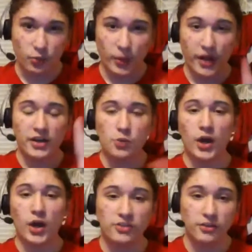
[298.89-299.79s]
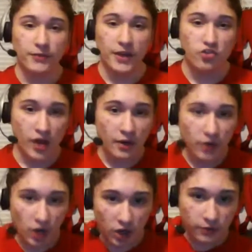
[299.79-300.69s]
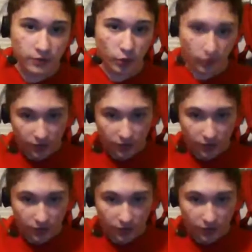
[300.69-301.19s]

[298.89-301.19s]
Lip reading: where he wanted to venture out of the Northeast